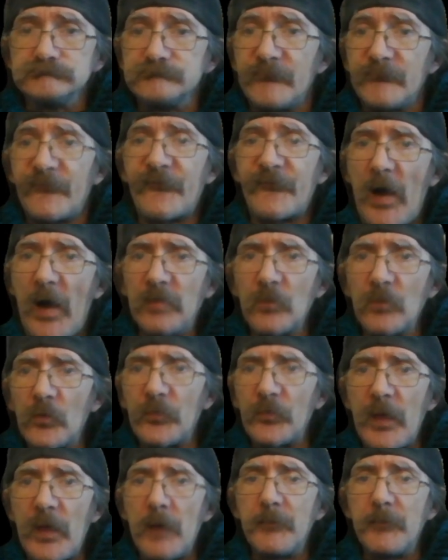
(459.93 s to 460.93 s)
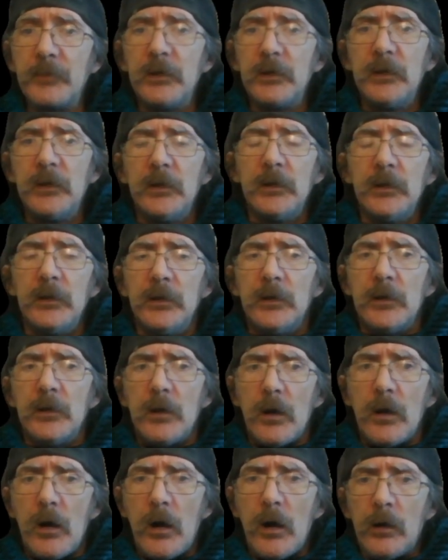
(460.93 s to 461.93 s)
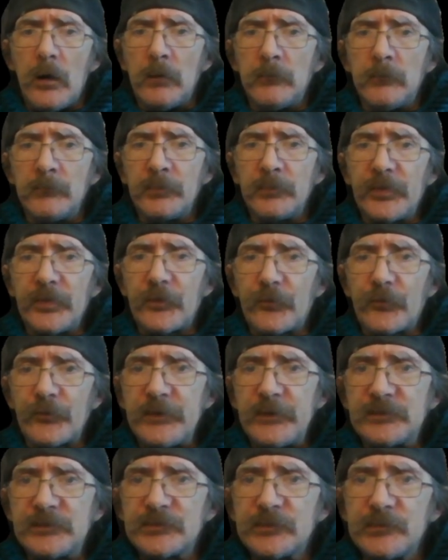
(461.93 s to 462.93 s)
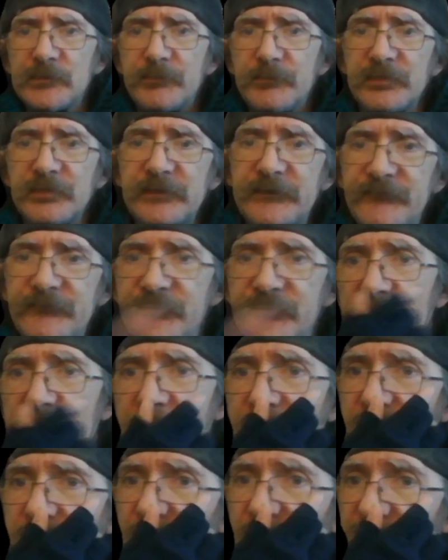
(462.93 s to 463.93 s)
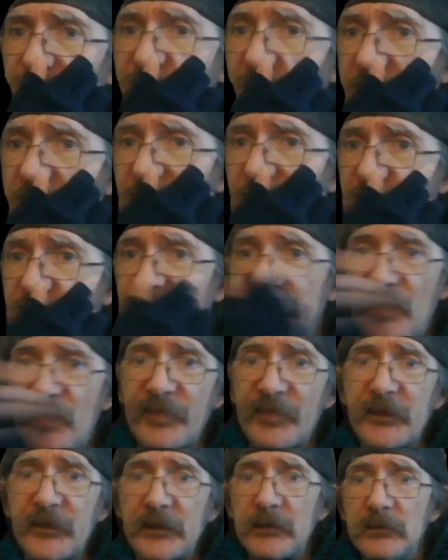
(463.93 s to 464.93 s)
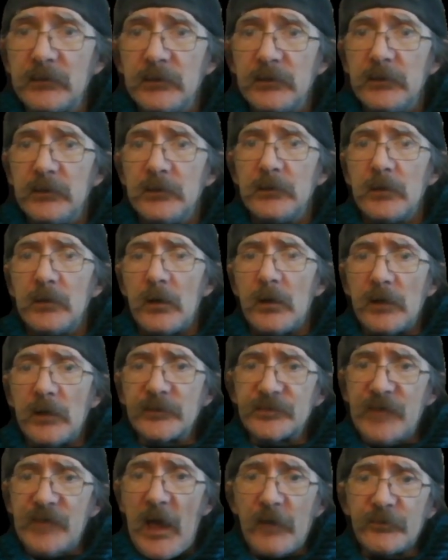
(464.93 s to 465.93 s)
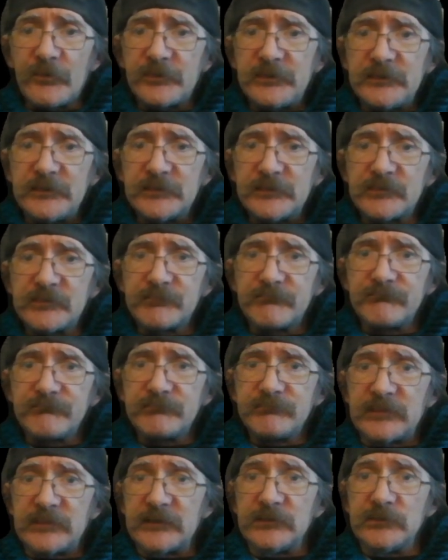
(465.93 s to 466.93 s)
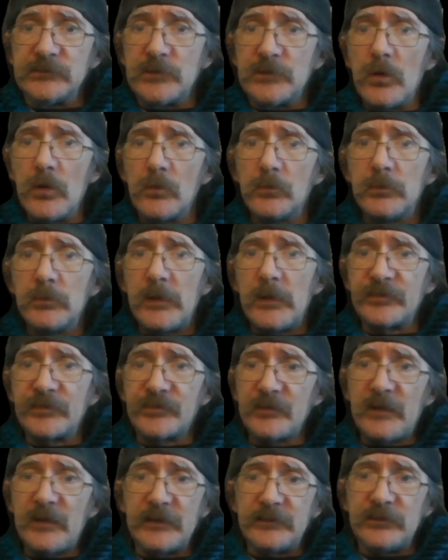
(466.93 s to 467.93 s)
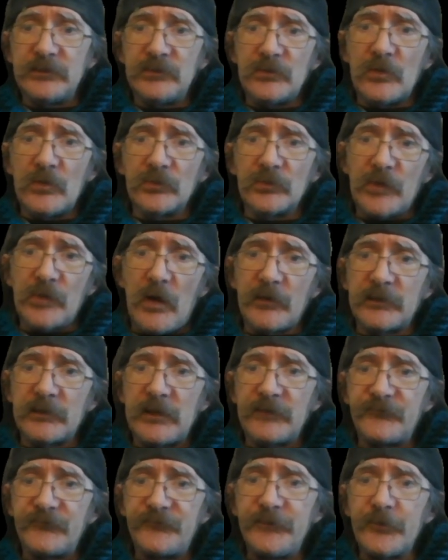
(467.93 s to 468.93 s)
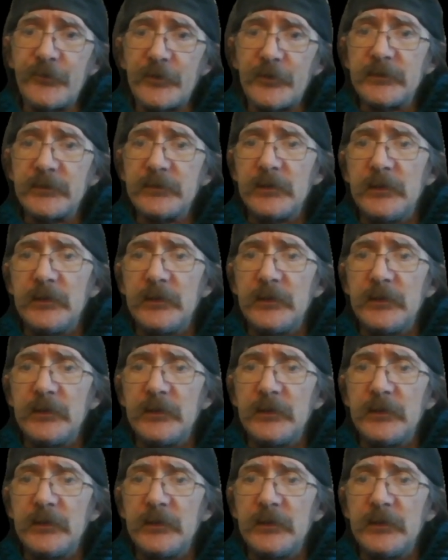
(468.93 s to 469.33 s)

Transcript: followed them. The Greeks believed that there was Hades, nothing. Socrates didn't know and said, I didn't know, so how can I fear it?